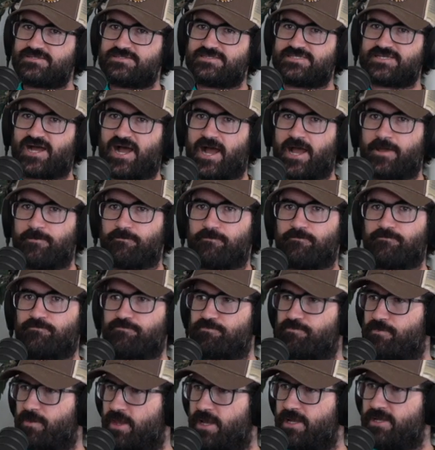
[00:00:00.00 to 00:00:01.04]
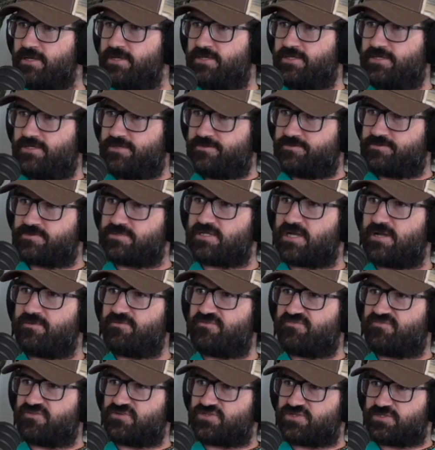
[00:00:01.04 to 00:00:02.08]
Time
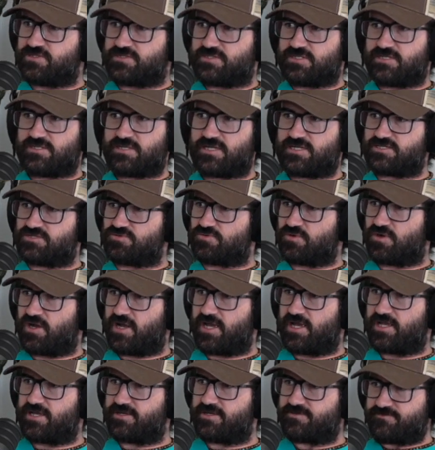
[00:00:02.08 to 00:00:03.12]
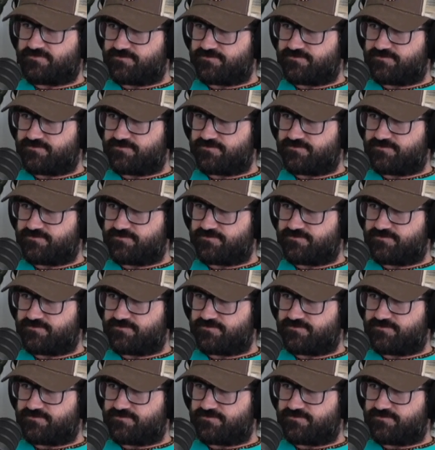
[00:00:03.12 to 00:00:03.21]
efficiency. That's where I